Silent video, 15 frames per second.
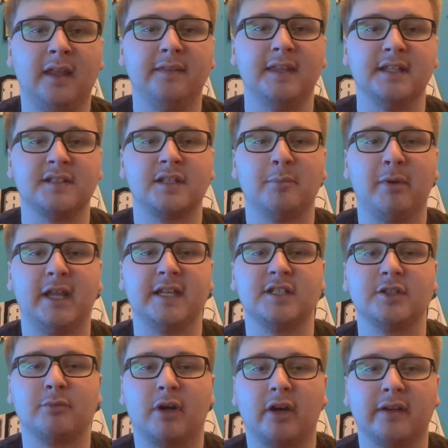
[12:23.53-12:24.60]
These are the
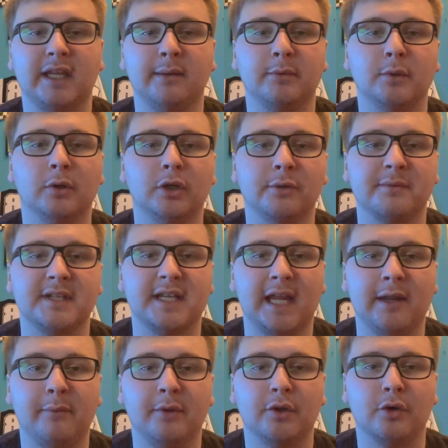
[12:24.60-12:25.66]
places where I'll keep you all up to
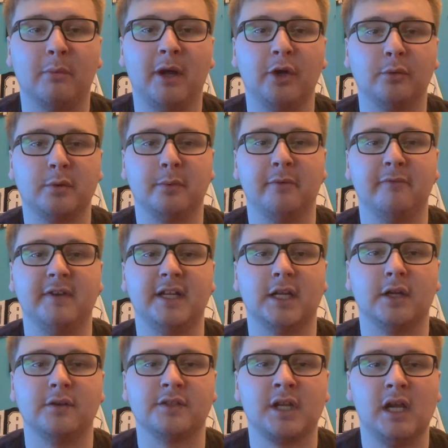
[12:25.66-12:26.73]
date with all my upcoming
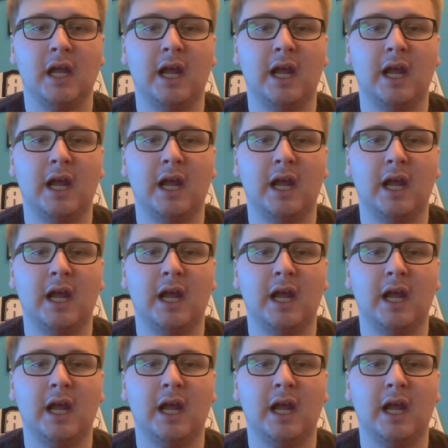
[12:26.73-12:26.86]
videos